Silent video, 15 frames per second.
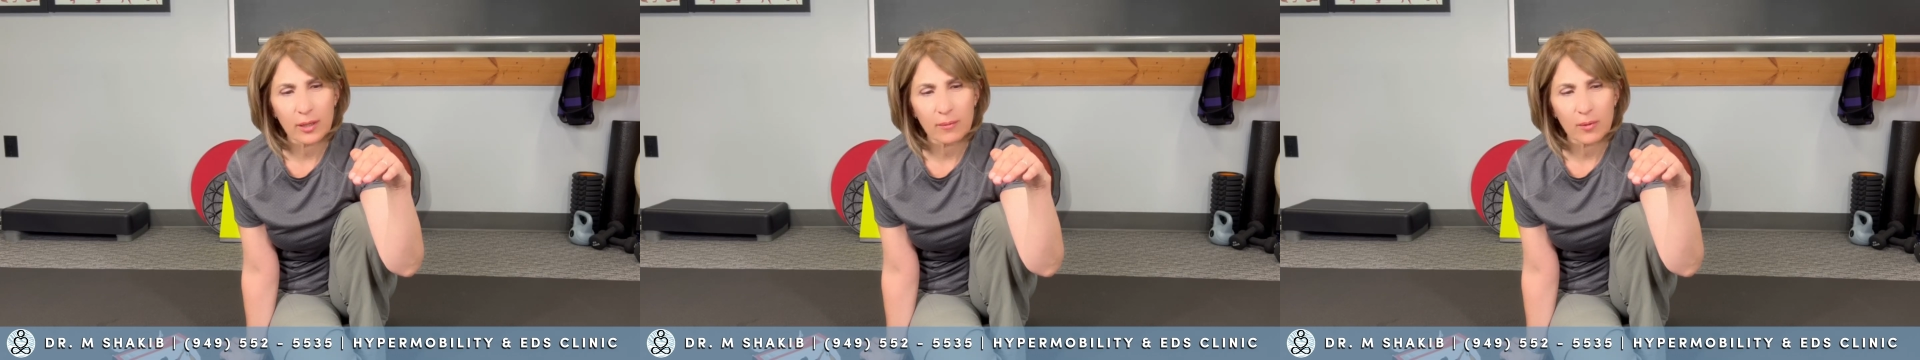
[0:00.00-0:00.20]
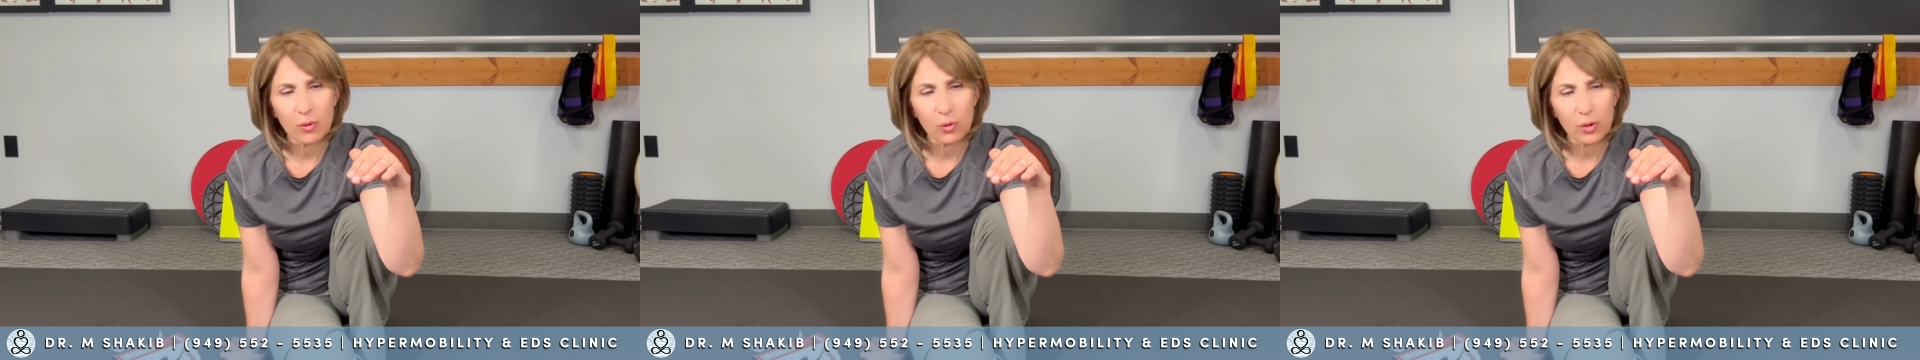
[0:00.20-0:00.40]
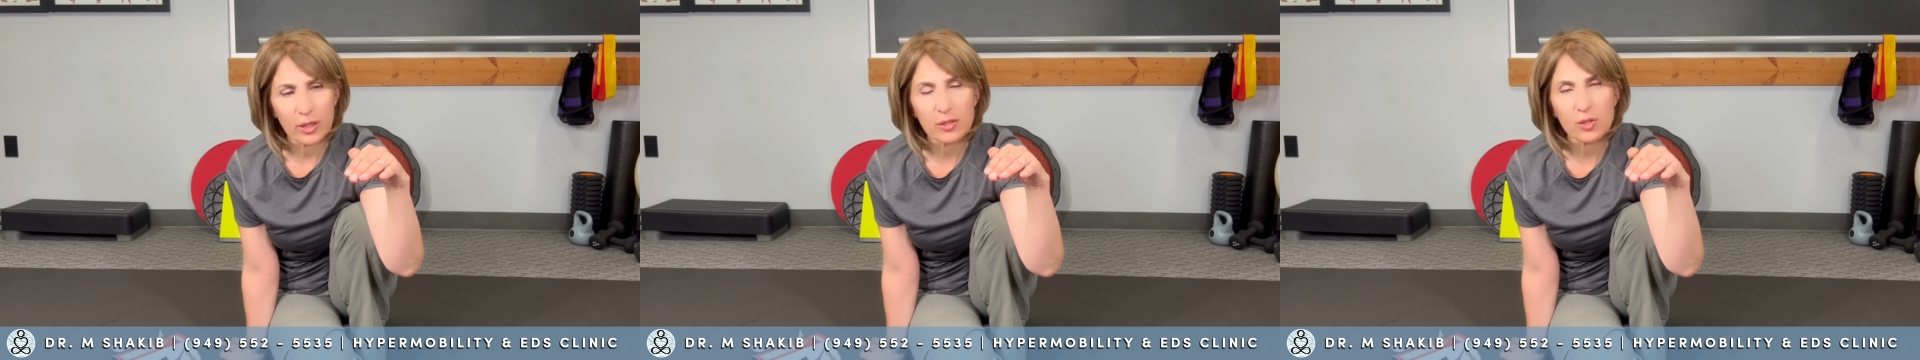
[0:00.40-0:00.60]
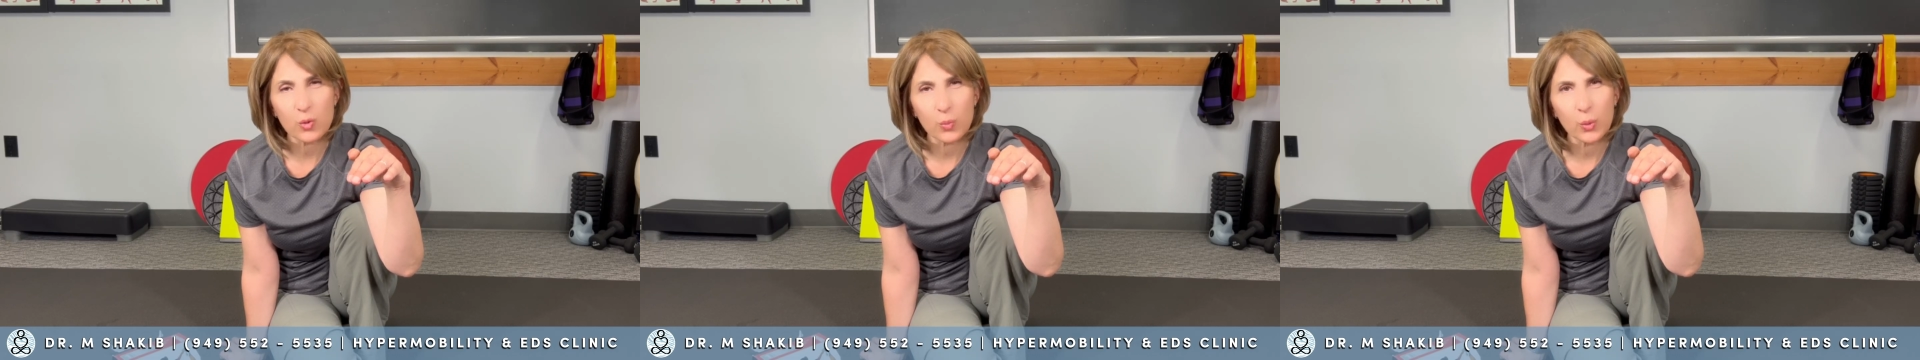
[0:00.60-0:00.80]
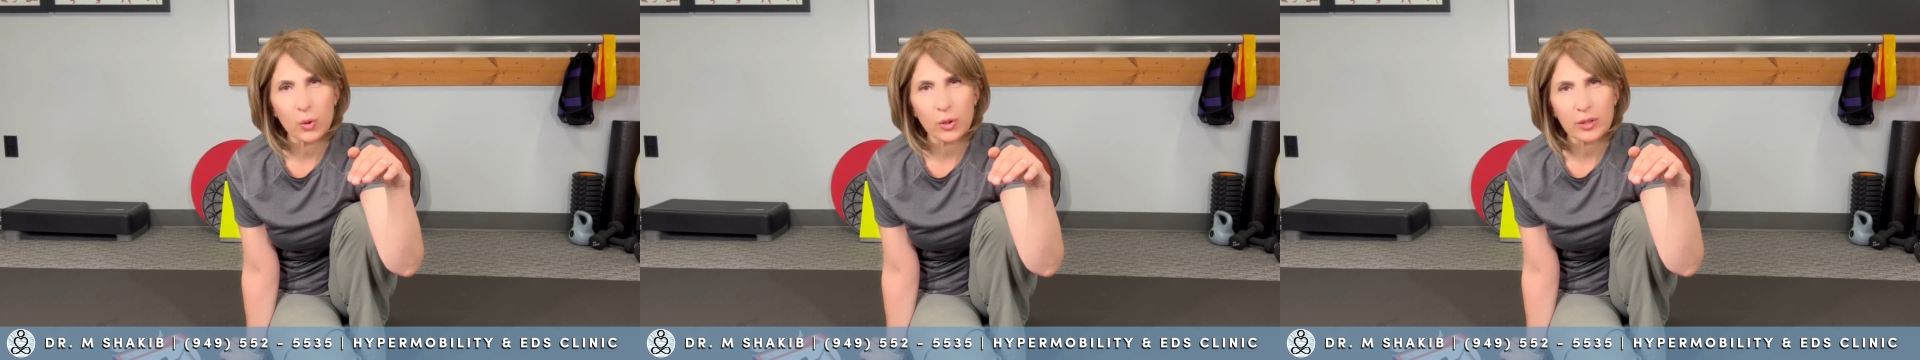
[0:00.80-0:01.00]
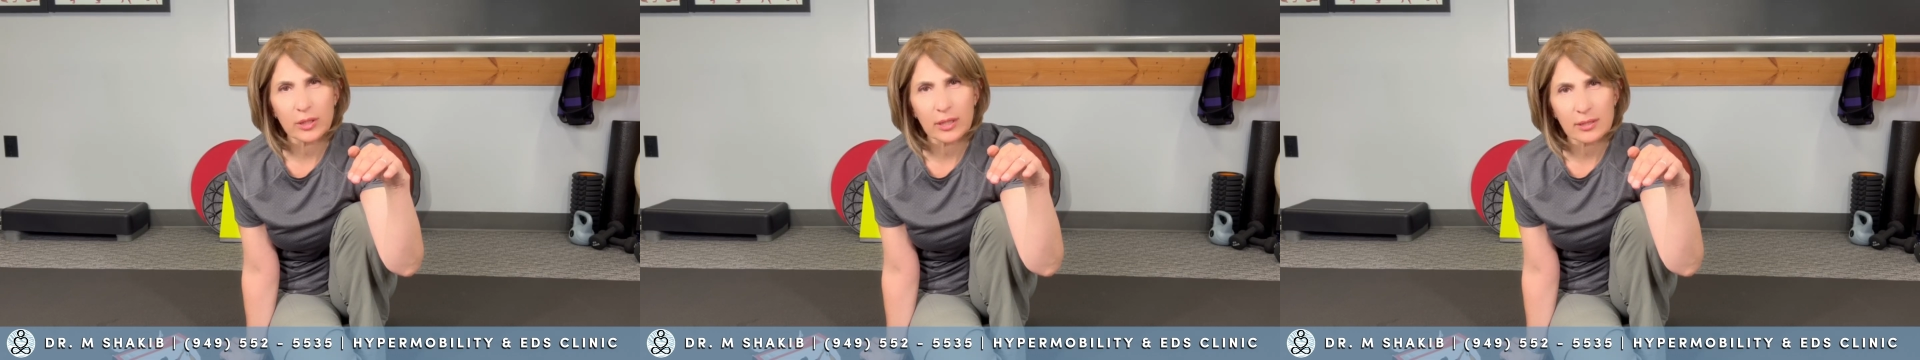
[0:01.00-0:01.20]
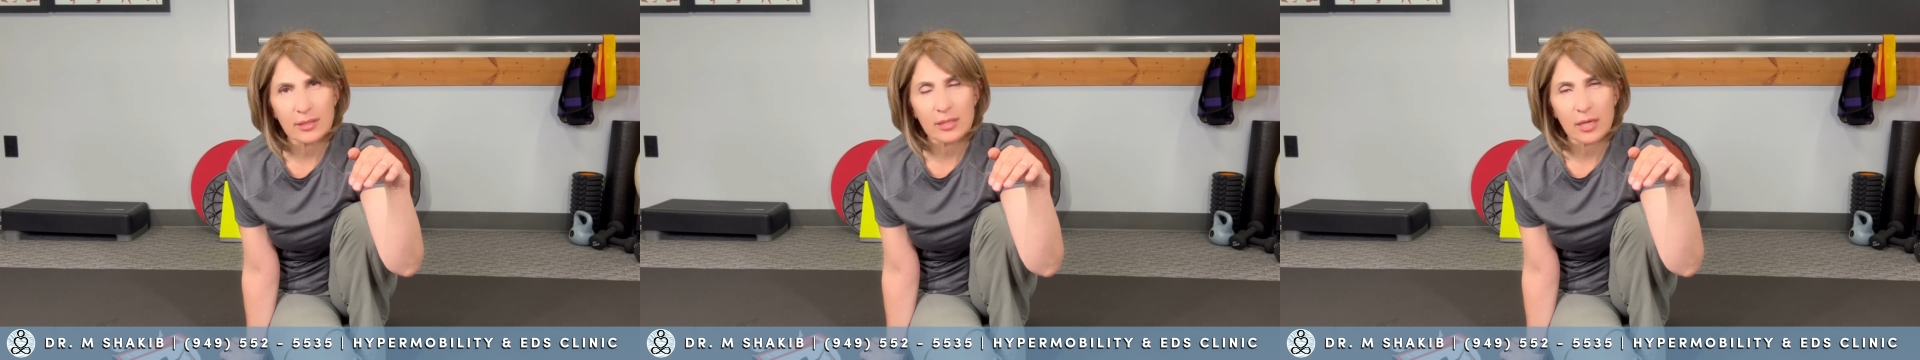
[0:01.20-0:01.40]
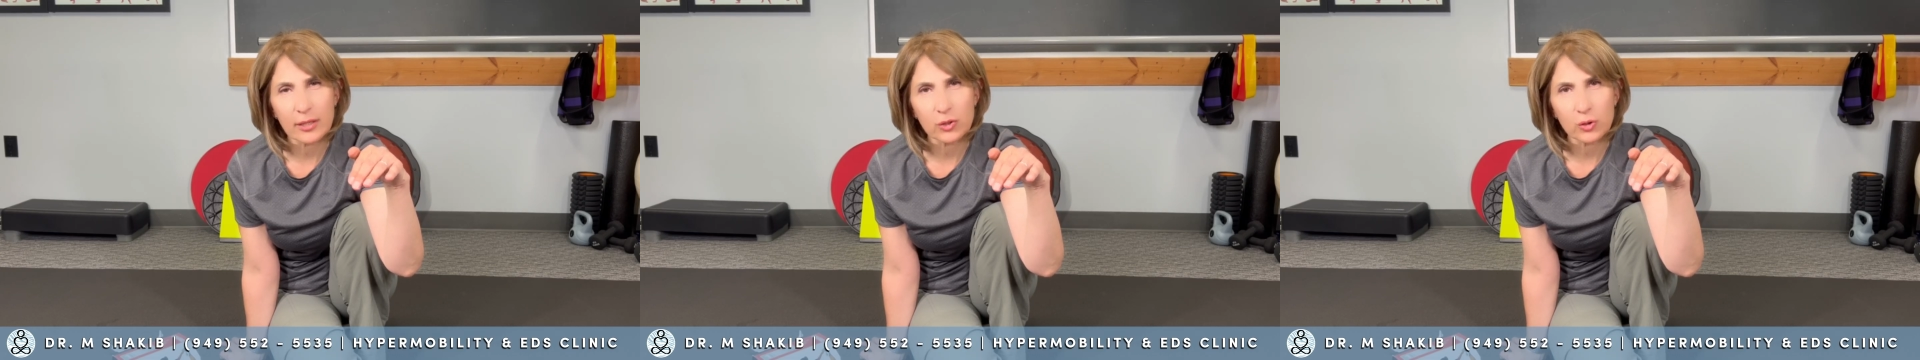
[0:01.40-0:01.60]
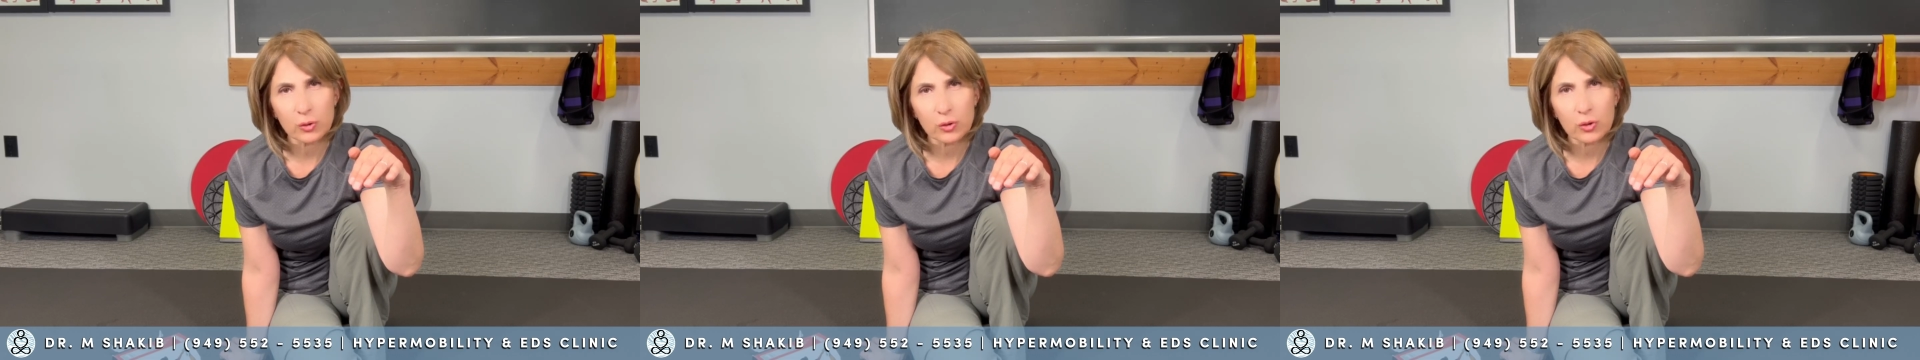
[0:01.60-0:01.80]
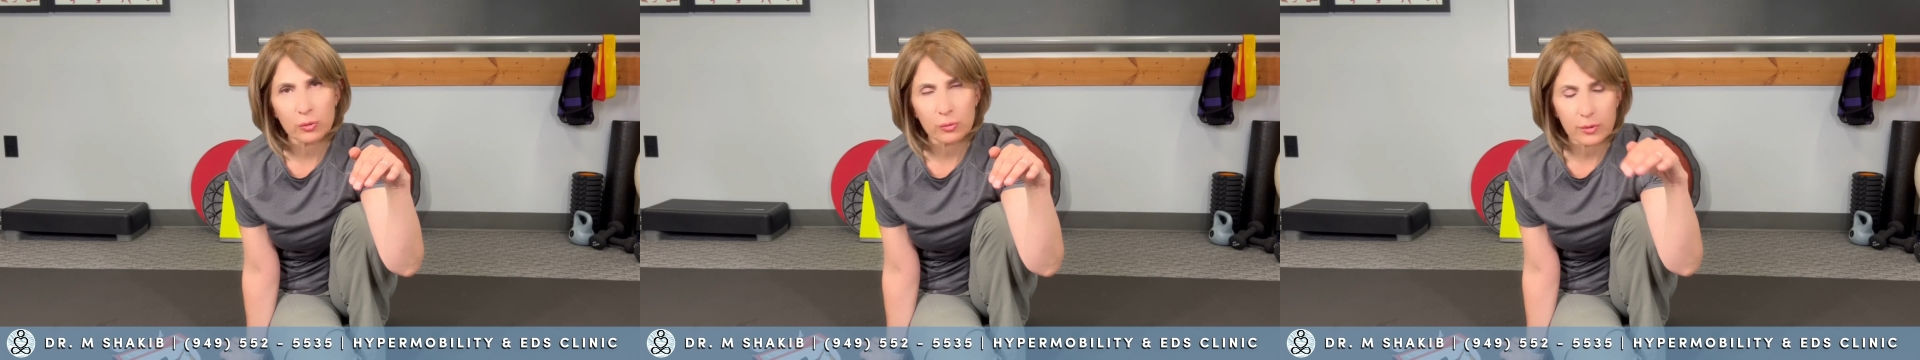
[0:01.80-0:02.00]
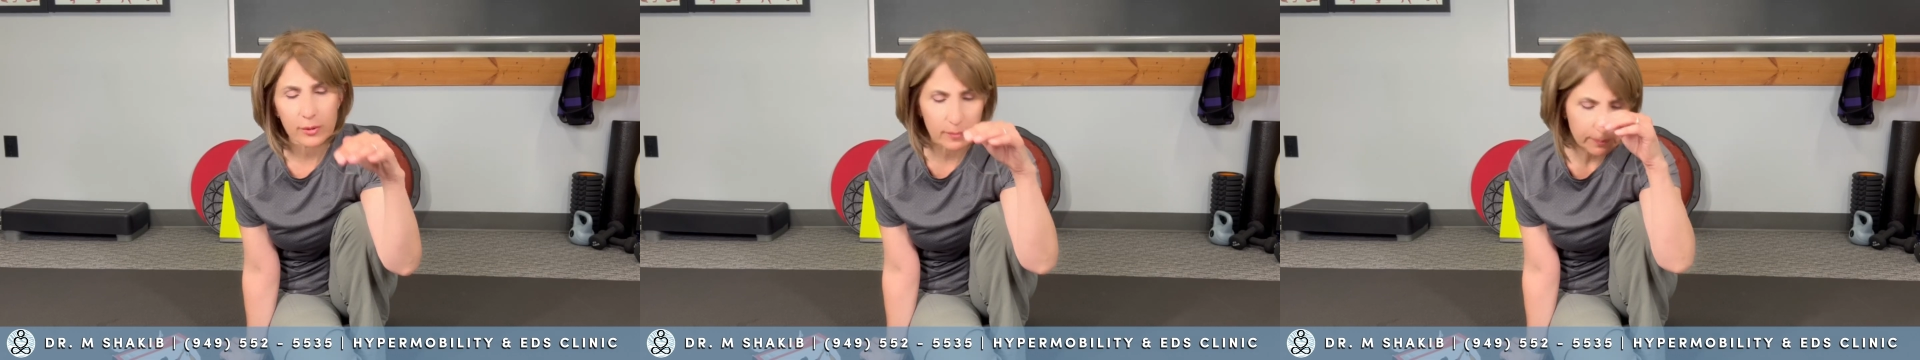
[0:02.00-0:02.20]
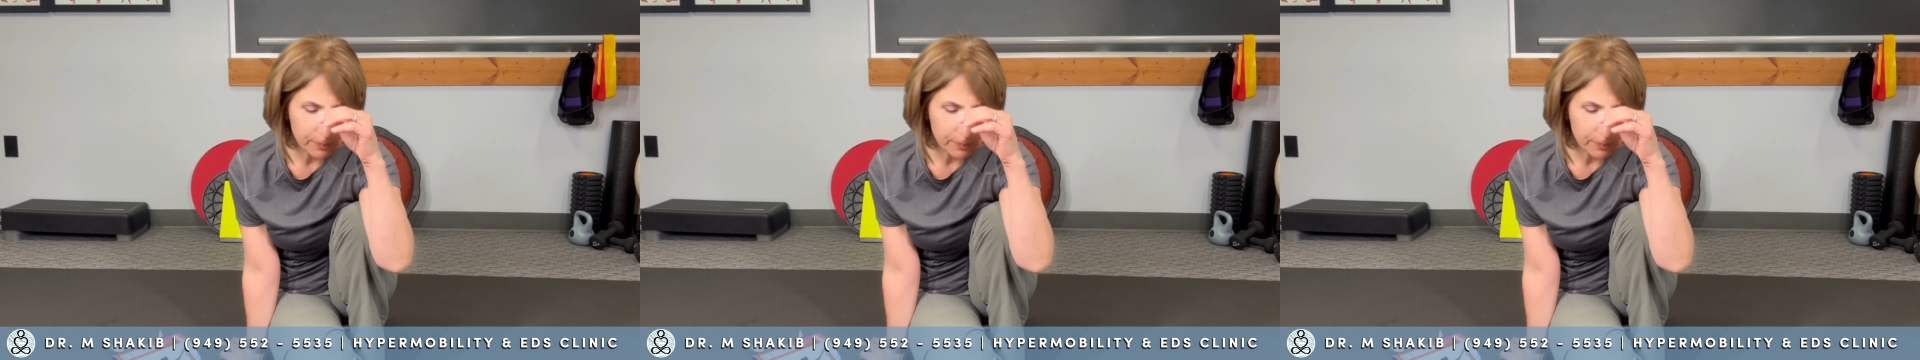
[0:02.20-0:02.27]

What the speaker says: or a support inside your shoes.